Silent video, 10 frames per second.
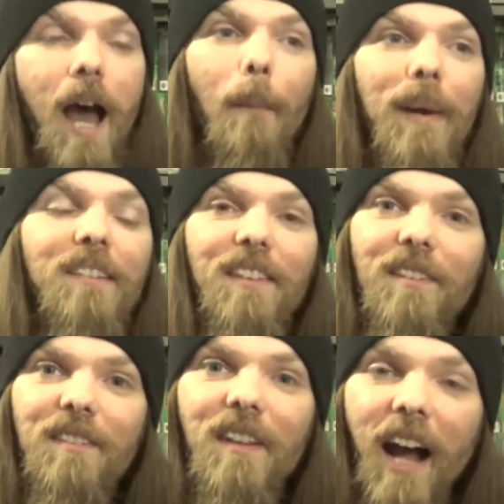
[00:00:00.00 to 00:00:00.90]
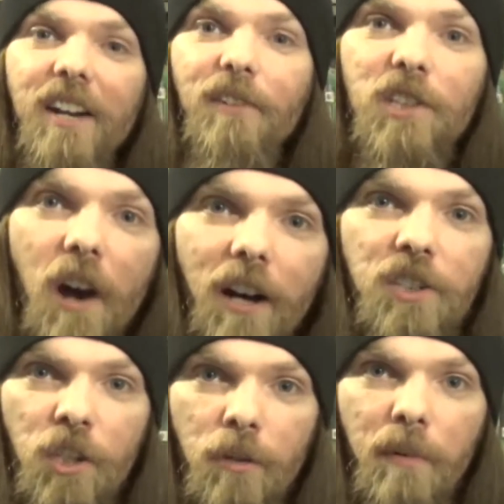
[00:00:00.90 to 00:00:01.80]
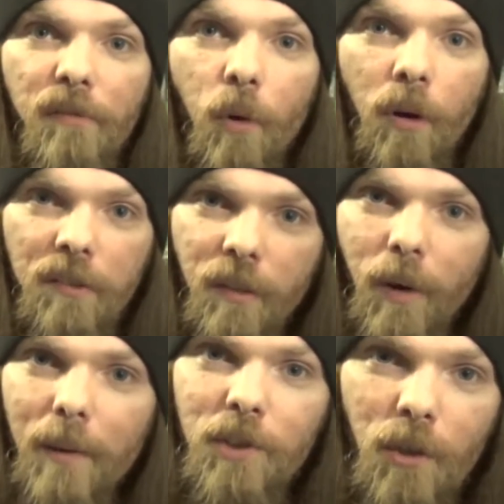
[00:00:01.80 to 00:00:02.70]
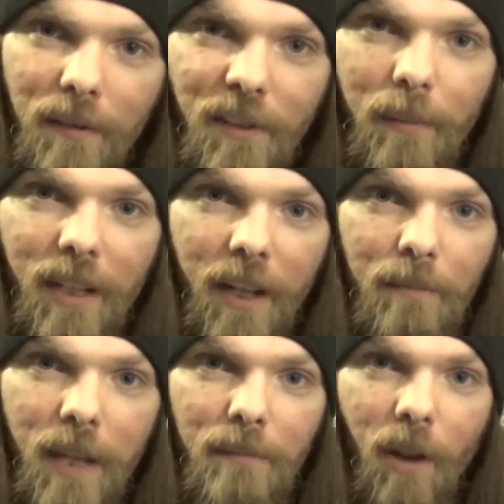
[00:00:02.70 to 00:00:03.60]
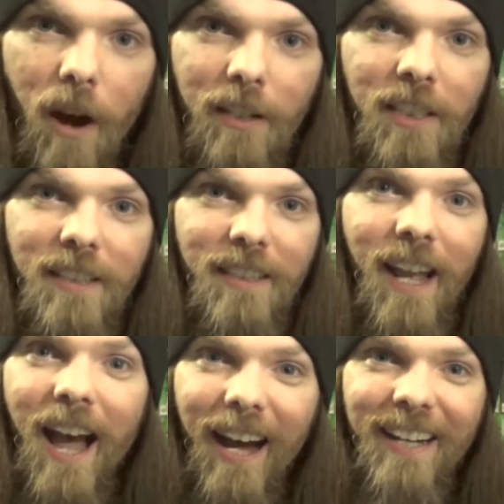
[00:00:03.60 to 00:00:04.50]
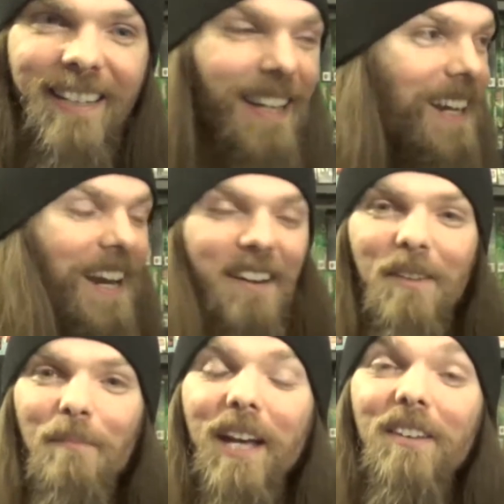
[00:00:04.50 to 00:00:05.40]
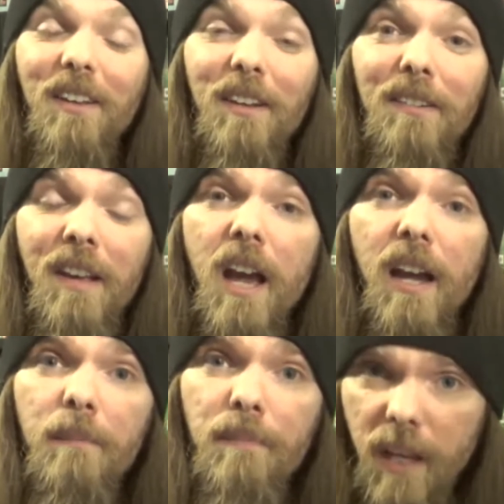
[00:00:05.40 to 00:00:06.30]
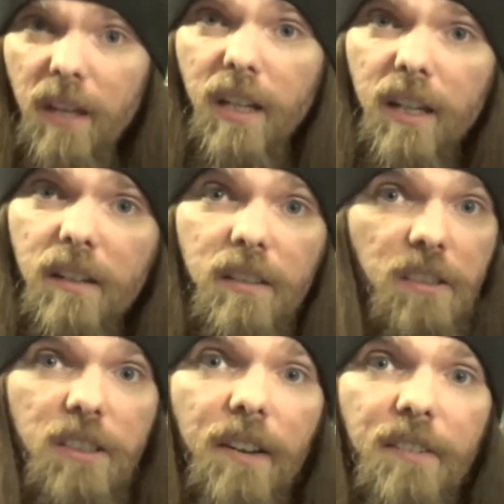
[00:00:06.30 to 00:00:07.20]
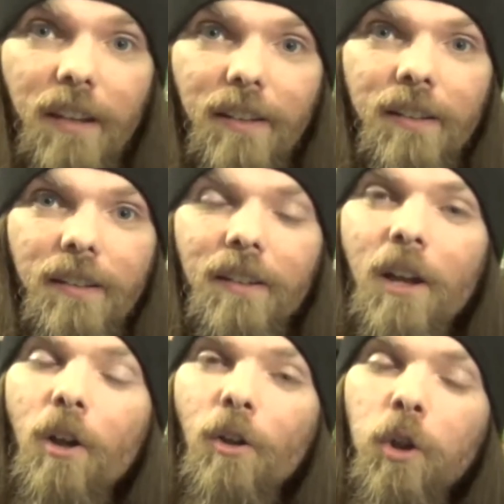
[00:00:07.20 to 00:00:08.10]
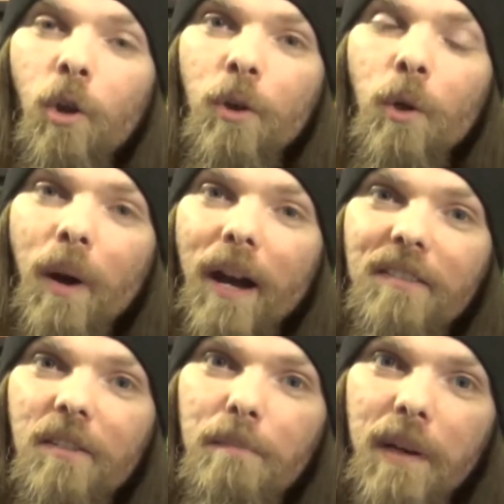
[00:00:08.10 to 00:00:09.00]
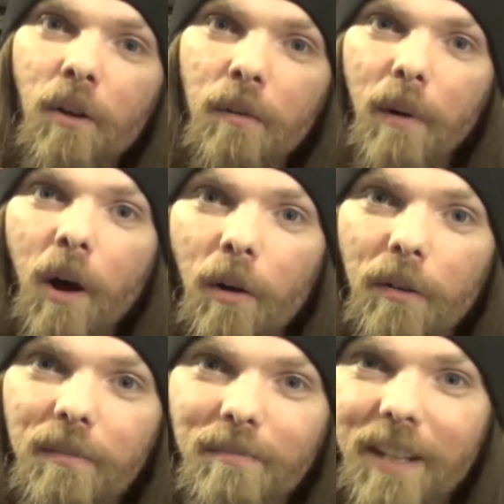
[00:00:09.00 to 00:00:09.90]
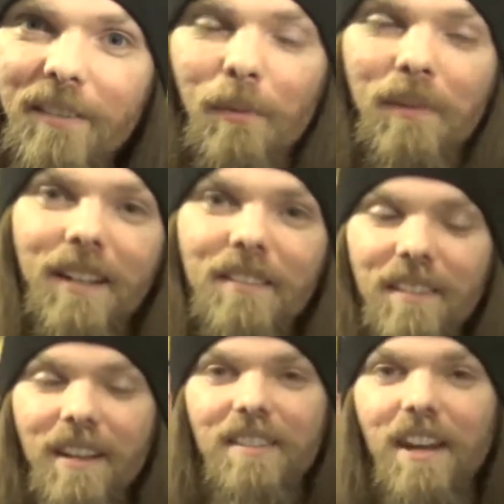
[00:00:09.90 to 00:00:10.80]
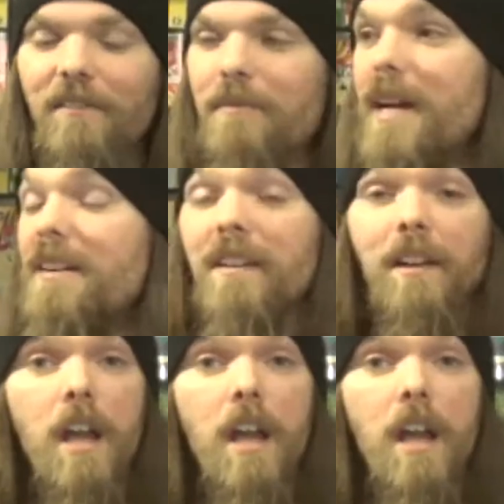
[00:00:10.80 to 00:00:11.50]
Amazing, because I never talked to you before, so why would you have somebody like me blocked? That's amazing, because Anita doesn't. Look who has the bigger balls. That's that's that's kind of amazing.